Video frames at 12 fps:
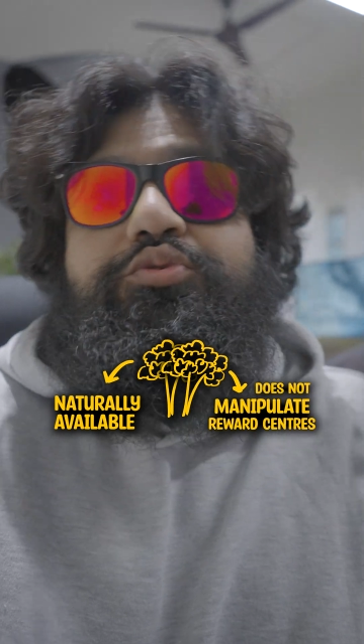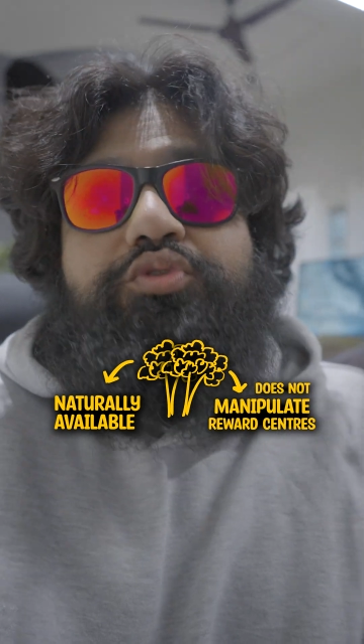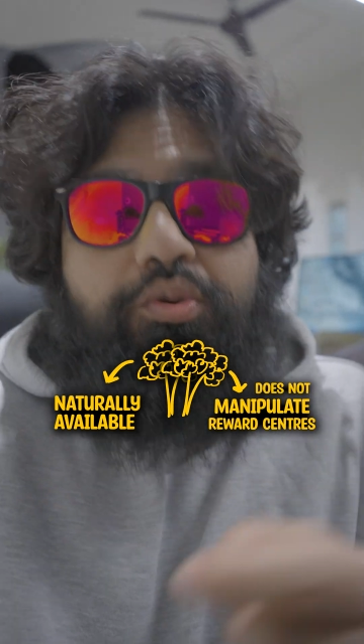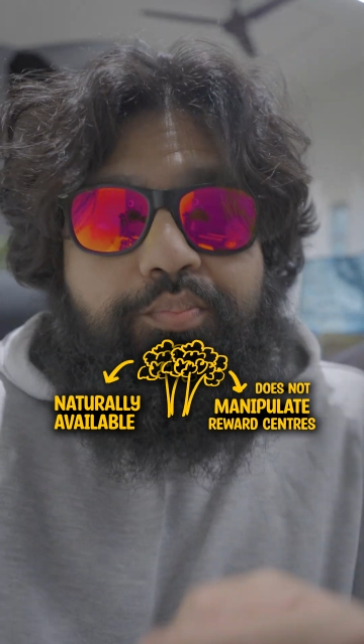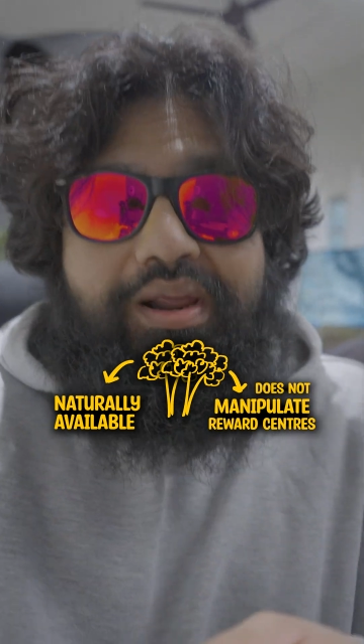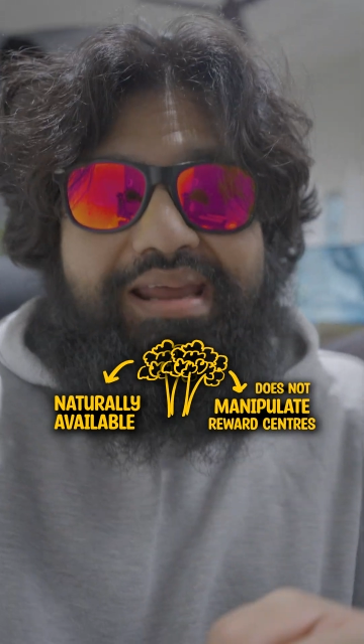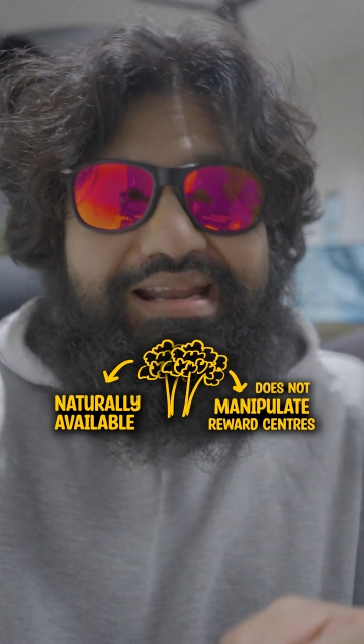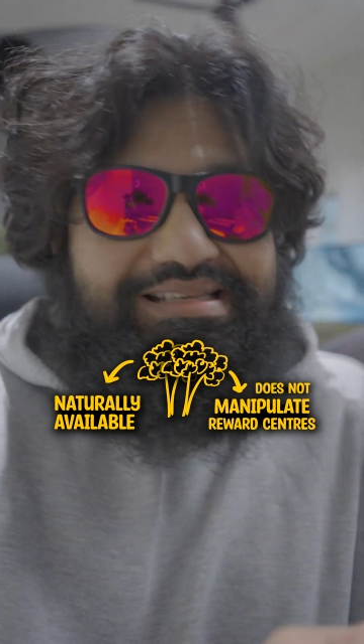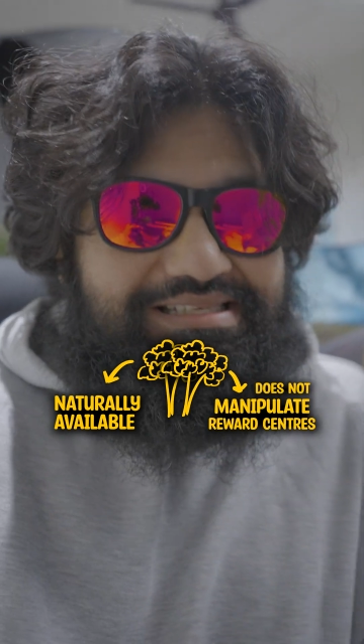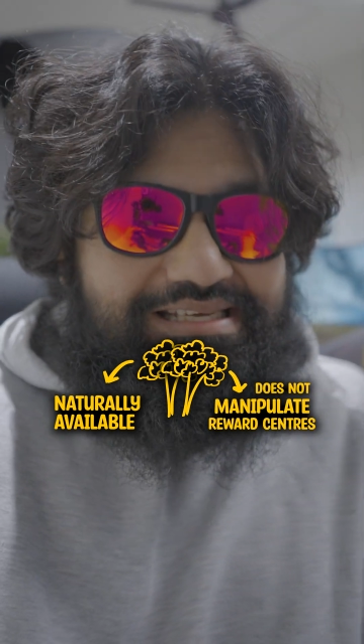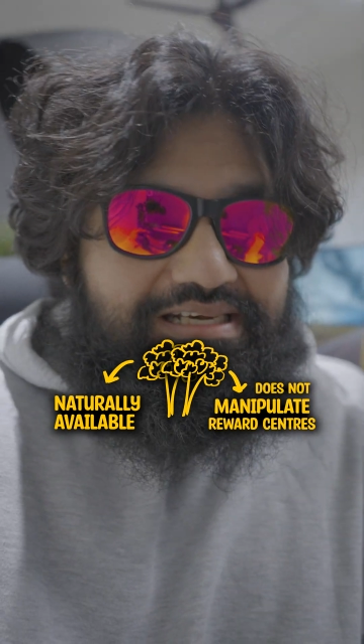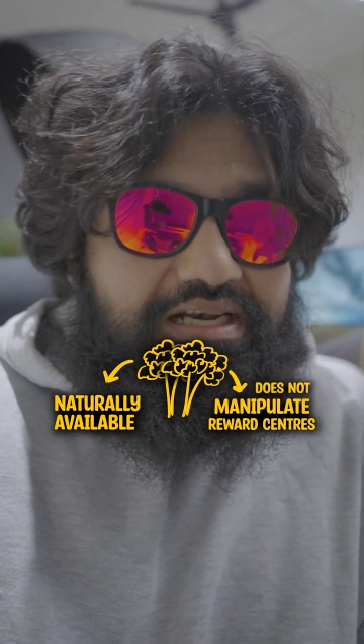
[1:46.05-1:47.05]
with your brain and
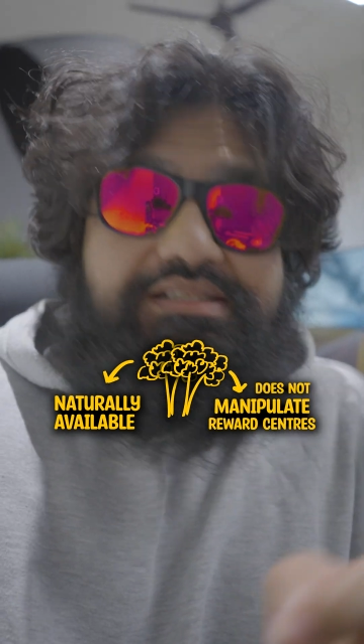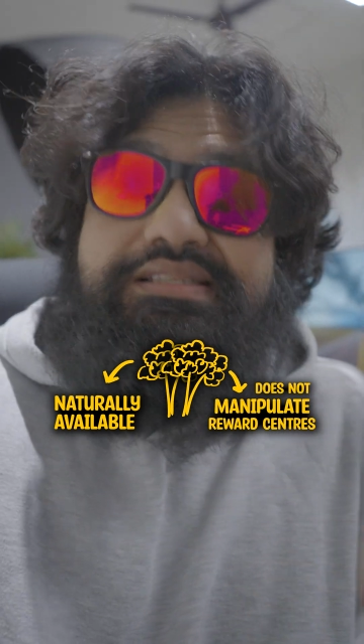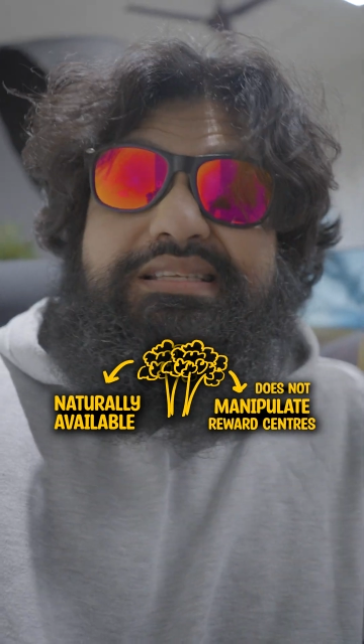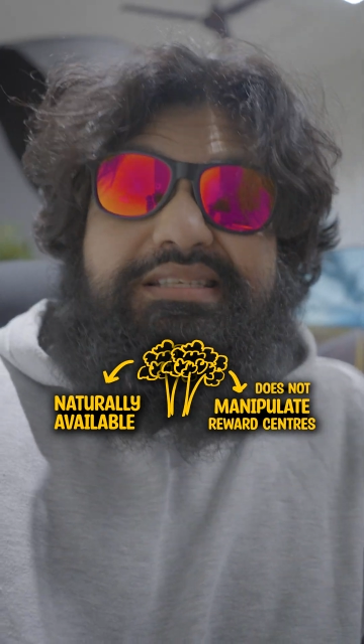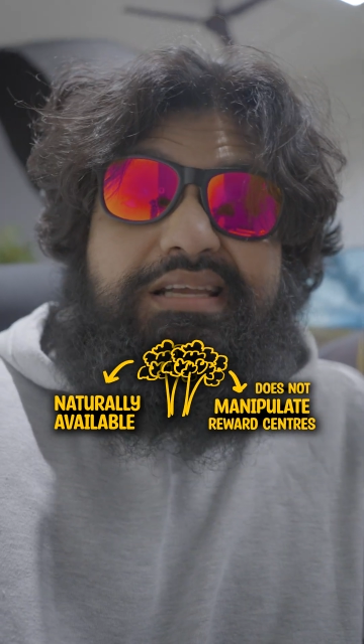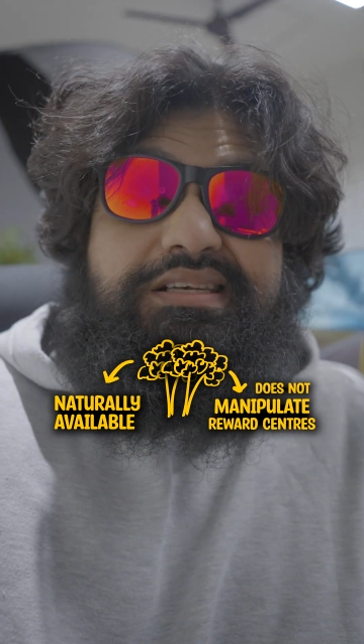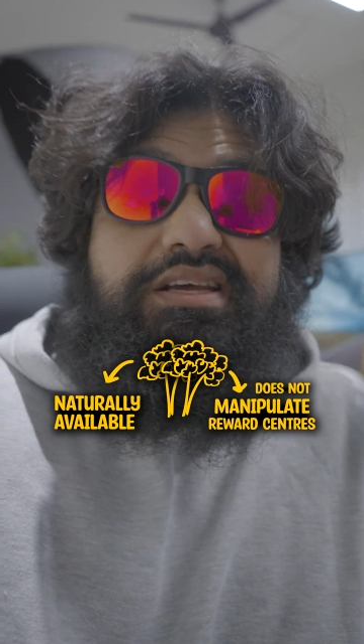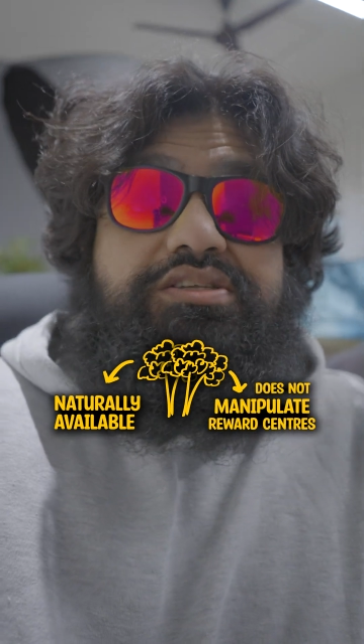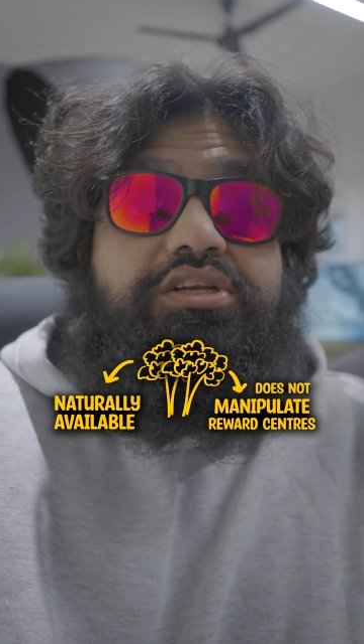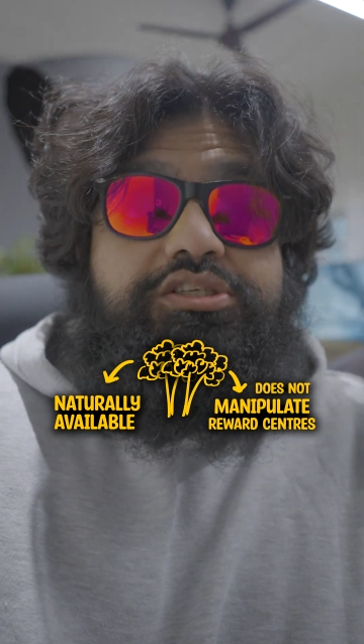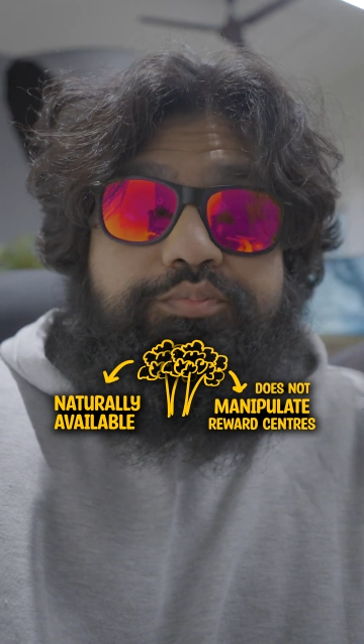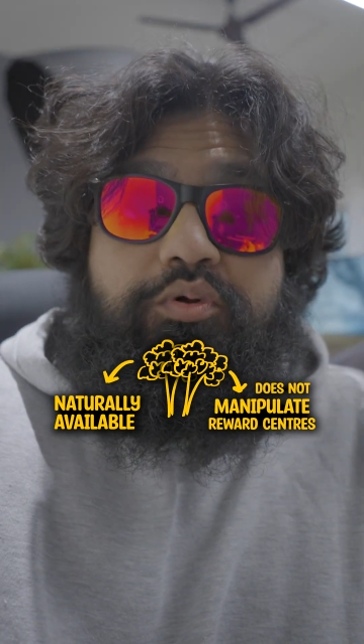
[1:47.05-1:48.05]
signals the
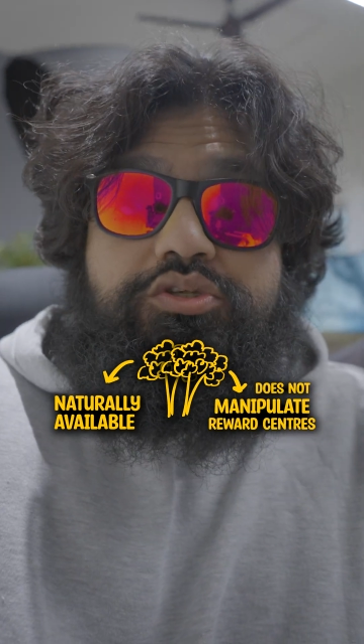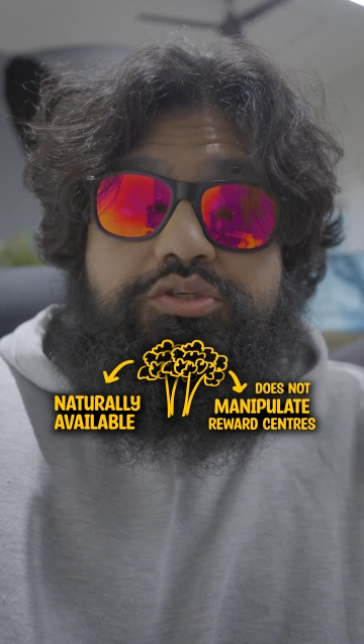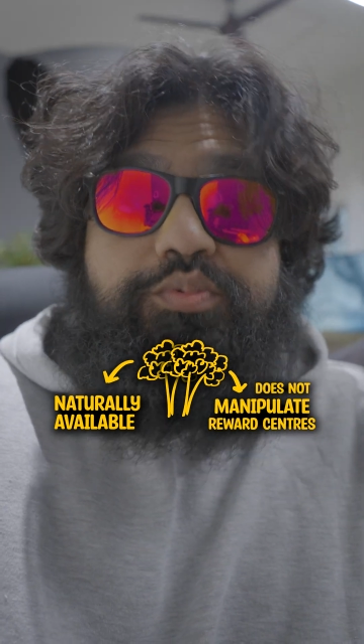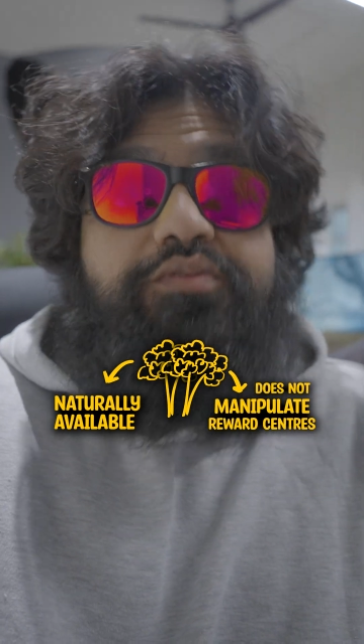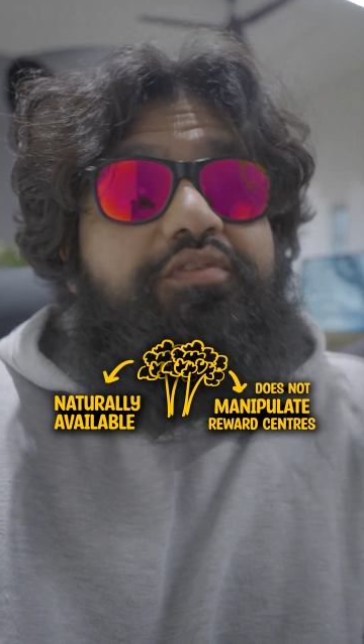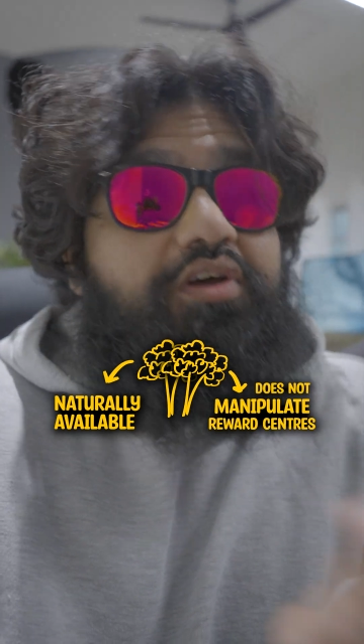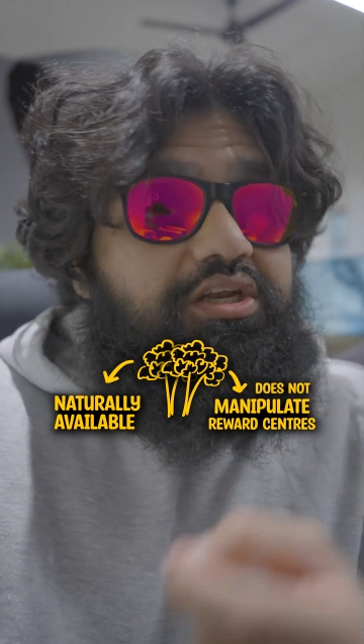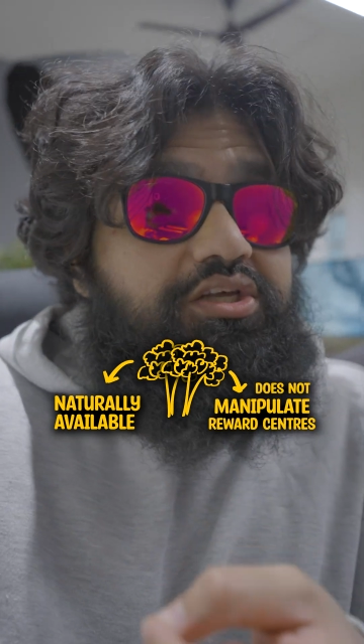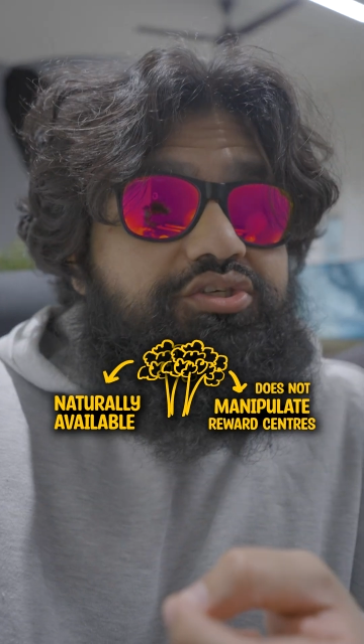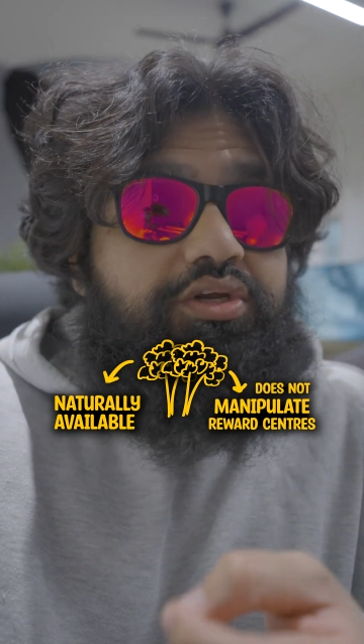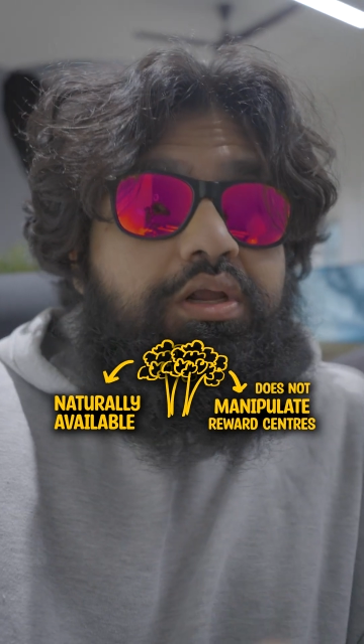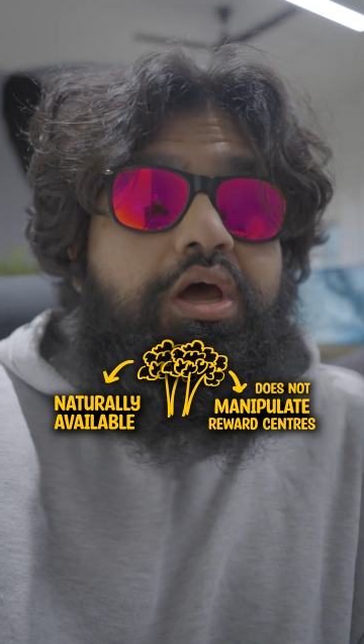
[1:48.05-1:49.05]
centers responsible for
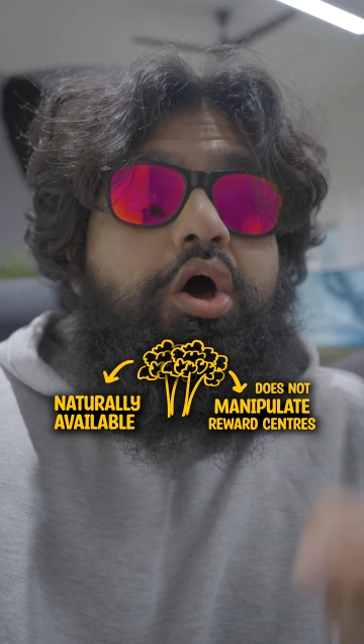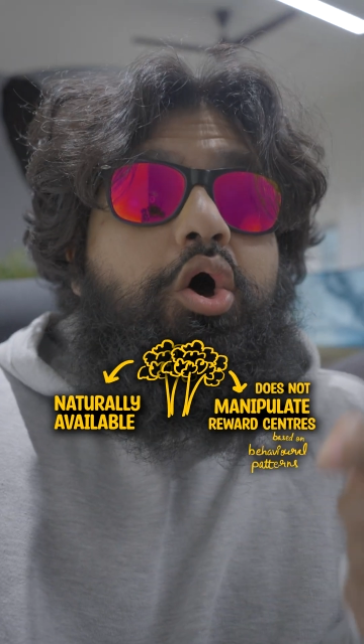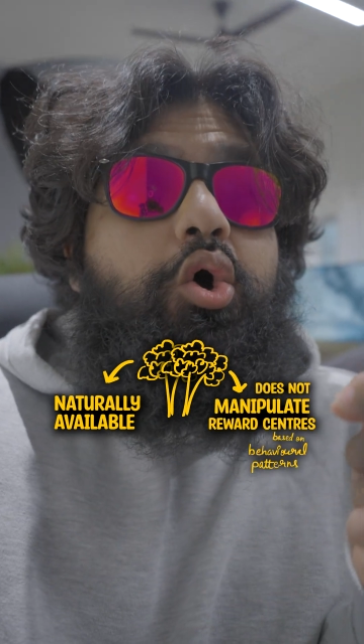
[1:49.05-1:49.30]
addiction